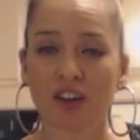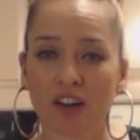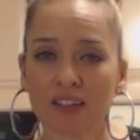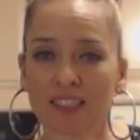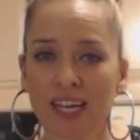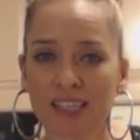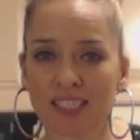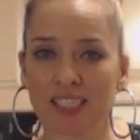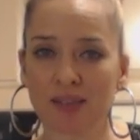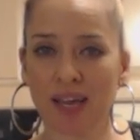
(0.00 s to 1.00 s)
Garlic
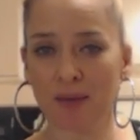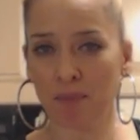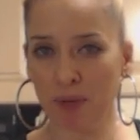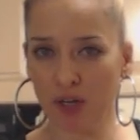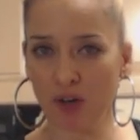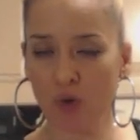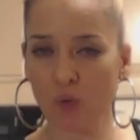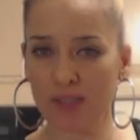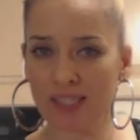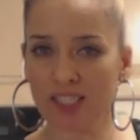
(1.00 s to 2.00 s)
tends to get
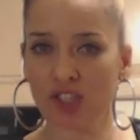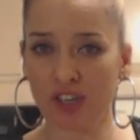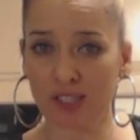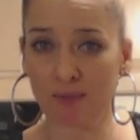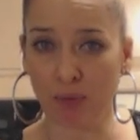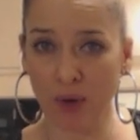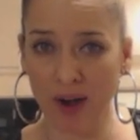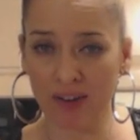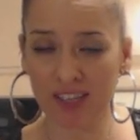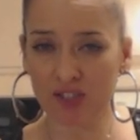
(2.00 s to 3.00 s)
bitter once it starts
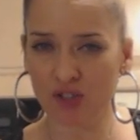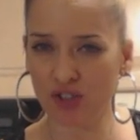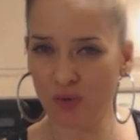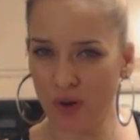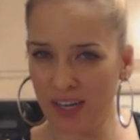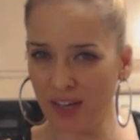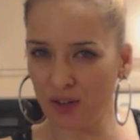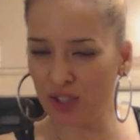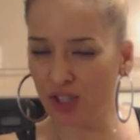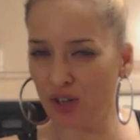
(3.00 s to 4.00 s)
browning, so you don't want it
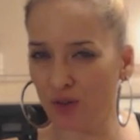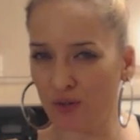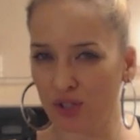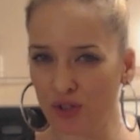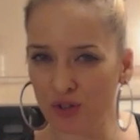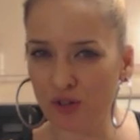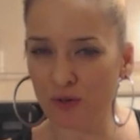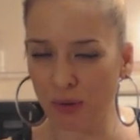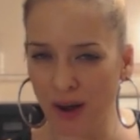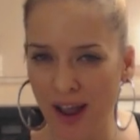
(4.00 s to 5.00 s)
go to go
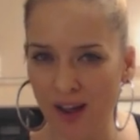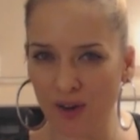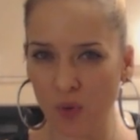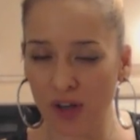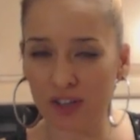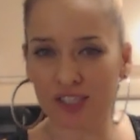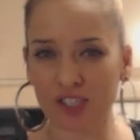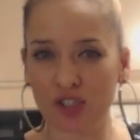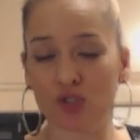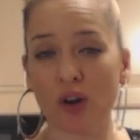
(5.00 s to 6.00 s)
too brown while you're
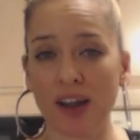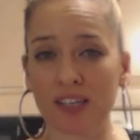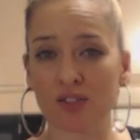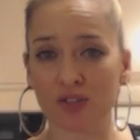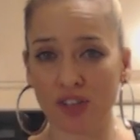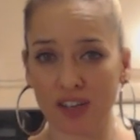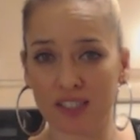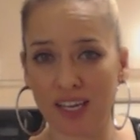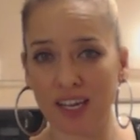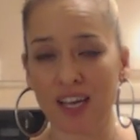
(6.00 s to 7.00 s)
still trying to
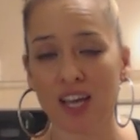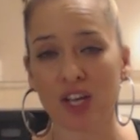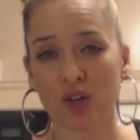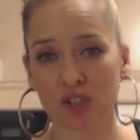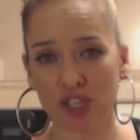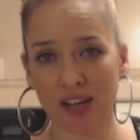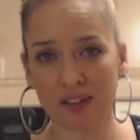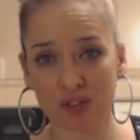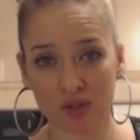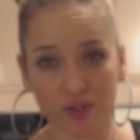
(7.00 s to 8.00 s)
saute your shallots